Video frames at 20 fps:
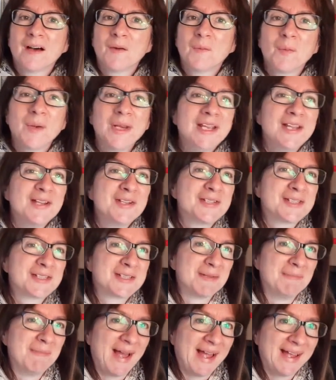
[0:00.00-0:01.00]
we used
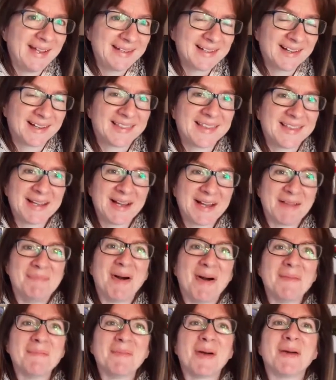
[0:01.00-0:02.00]
to make, I think
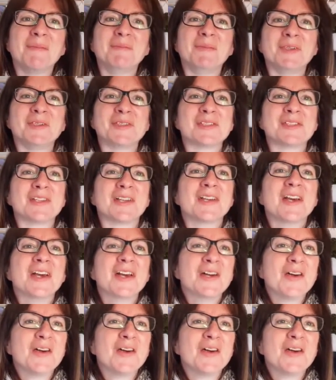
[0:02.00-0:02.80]
my mum used to